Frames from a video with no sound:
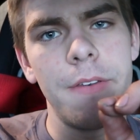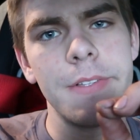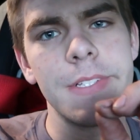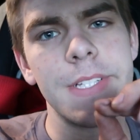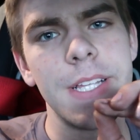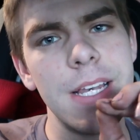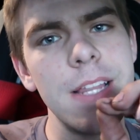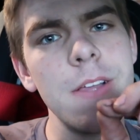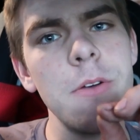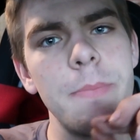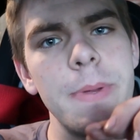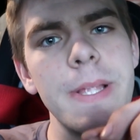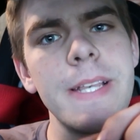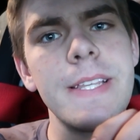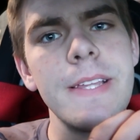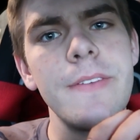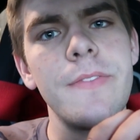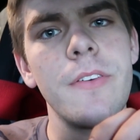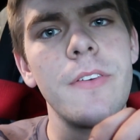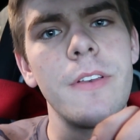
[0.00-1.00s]
It's a little
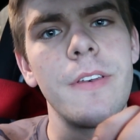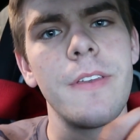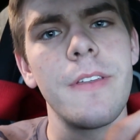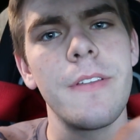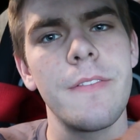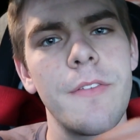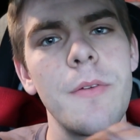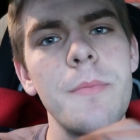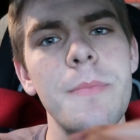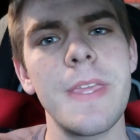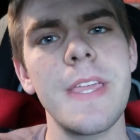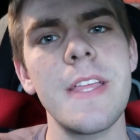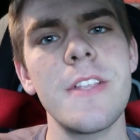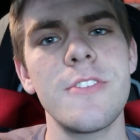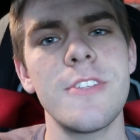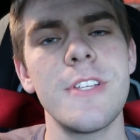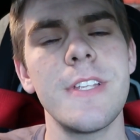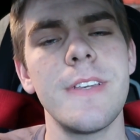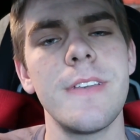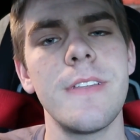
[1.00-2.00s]
bit different from the
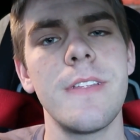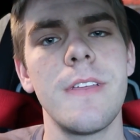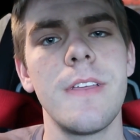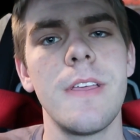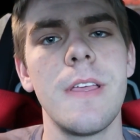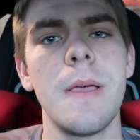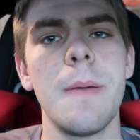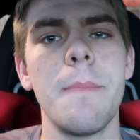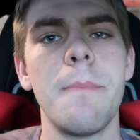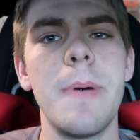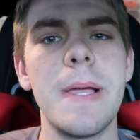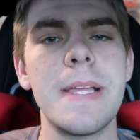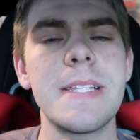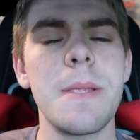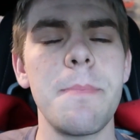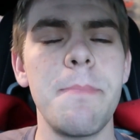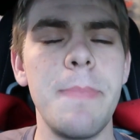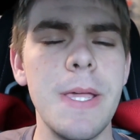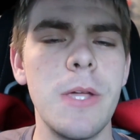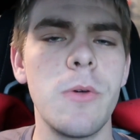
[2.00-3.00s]
engine, but
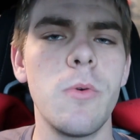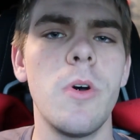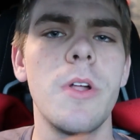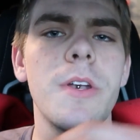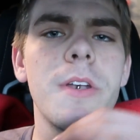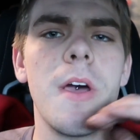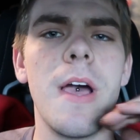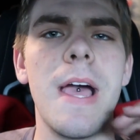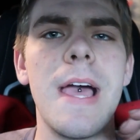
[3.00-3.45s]
it's a big one.